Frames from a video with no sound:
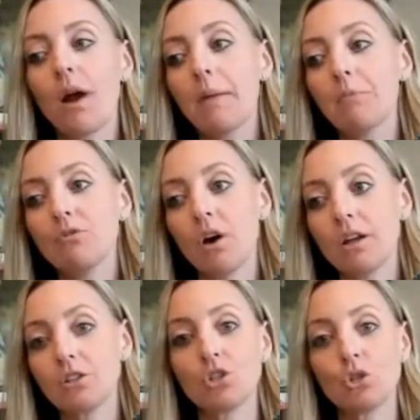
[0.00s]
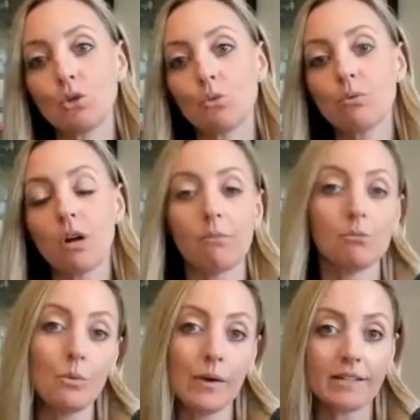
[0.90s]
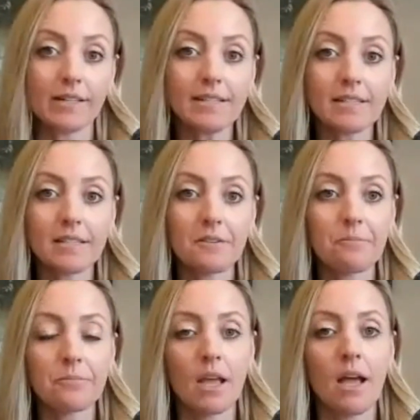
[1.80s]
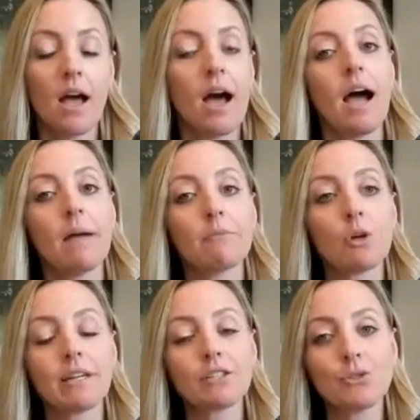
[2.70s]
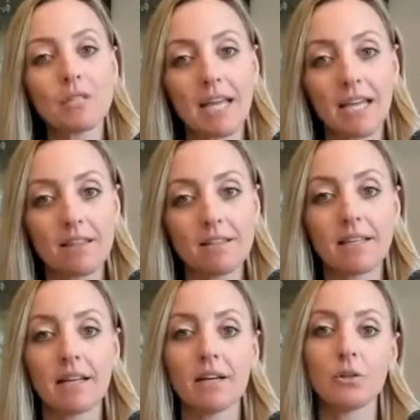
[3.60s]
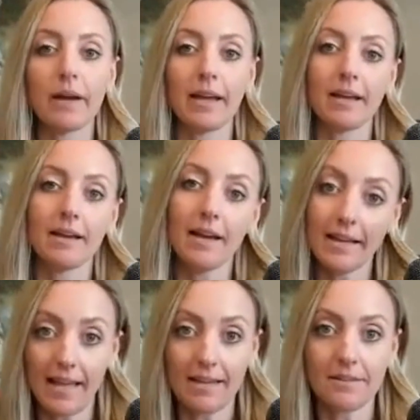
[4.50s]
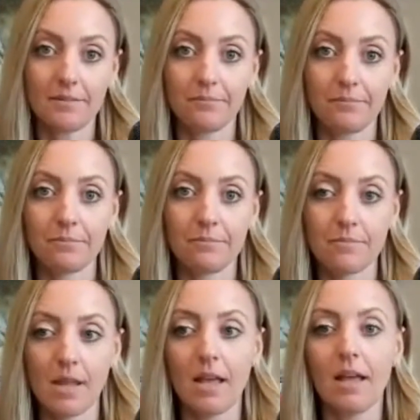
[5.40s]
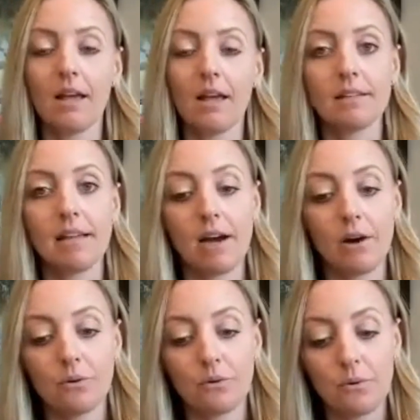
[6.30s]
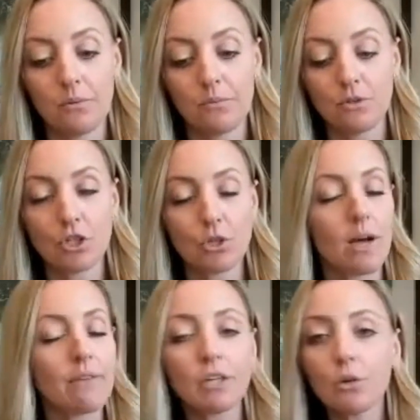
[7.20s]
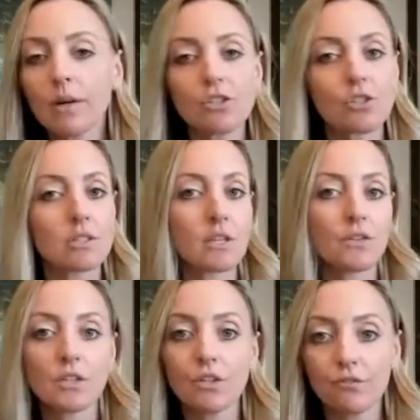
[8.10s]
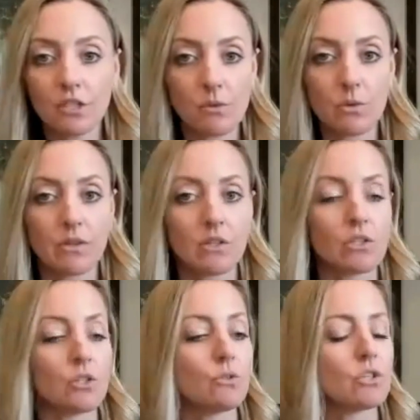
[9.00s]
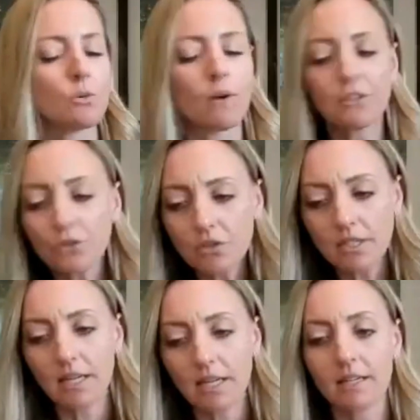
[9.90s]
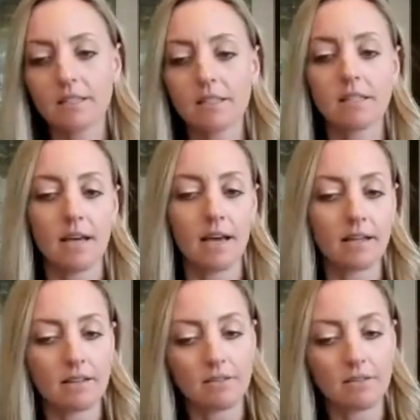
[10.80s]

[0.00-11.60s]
I move on to problem awareness, I'm going to take the sale away again. Now, do you have any questions on the difference between the two? Do you understand that